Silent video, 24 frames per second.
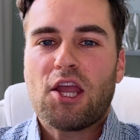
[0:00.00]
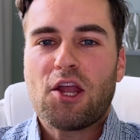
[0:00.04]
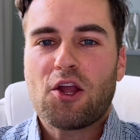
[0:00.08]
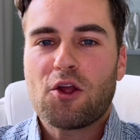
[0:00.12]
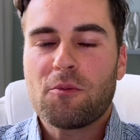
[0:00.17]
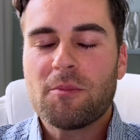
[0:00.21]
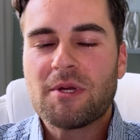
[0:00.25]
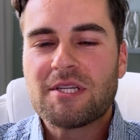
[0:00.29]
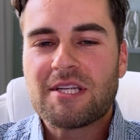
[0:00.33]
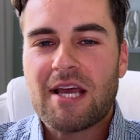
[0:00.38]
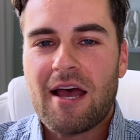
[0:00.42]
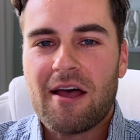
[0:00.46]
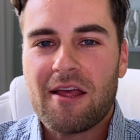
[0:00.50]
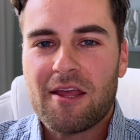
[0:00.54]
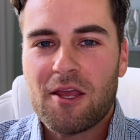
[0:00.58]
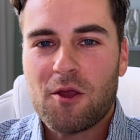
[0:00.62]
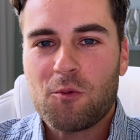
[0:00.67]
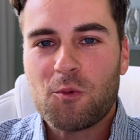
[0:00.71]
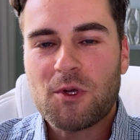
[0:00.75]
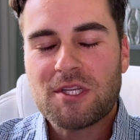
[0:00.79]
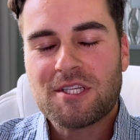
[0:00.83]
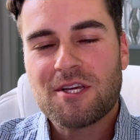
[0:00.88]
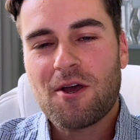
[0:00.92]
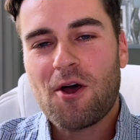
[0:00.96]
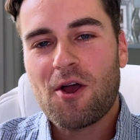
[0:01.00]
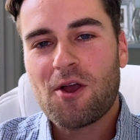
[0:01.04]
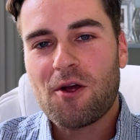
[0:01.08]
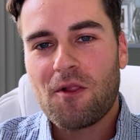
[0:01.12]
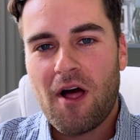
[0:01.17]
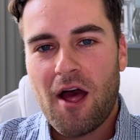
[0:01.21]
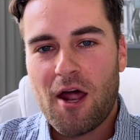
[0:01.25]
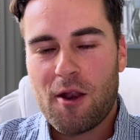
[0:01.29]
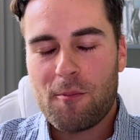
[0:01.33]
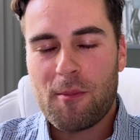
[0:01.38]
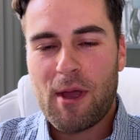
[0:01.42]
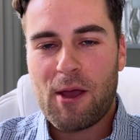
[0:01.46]
Here at Medallia, we talk a
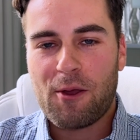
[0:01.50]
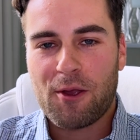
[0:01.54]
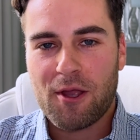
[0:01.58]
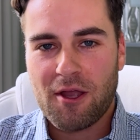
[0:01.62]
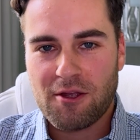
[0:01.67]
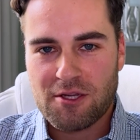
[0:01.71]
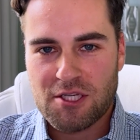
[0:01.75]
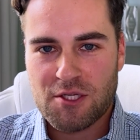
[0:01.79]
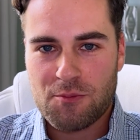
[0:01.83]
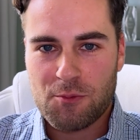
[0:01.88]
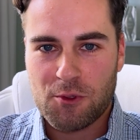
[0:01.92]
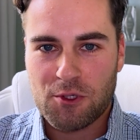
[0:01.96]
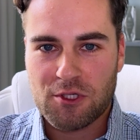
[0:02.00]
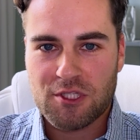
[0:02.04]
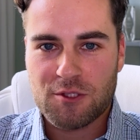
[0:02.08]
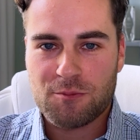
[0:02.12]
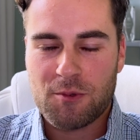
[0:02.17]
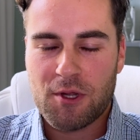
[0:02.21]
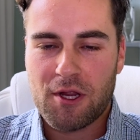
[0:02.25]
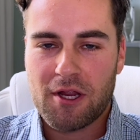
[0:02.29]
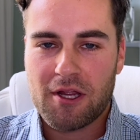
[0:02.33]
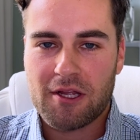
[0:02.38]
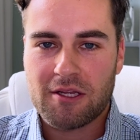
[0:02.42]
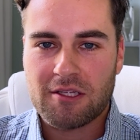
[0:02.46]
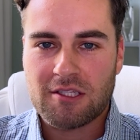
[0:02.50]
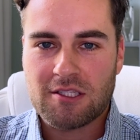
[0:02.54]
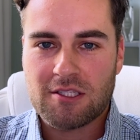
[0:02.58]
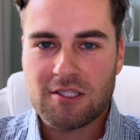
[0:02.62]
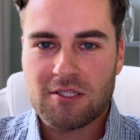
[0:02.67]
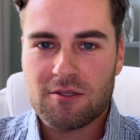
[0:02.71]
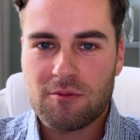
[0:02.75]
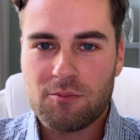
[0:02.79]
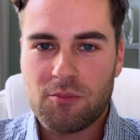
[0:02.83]
lot about customer experience,